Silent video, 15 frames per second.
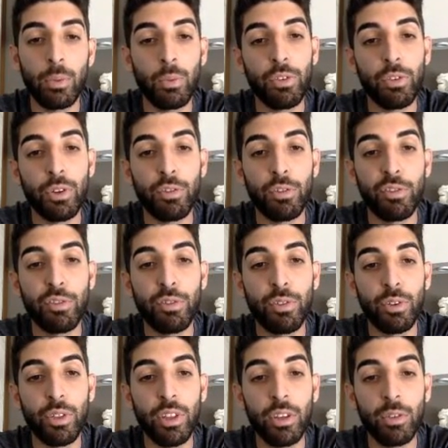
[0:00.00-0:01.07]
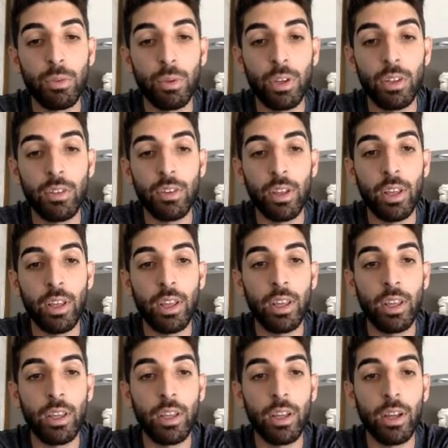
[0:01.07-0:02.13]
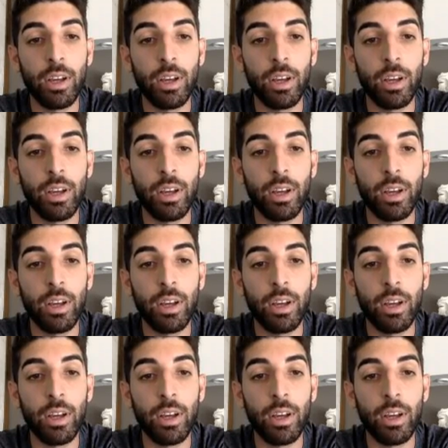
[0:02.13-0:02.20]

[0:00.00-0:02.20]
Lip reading: for this we can say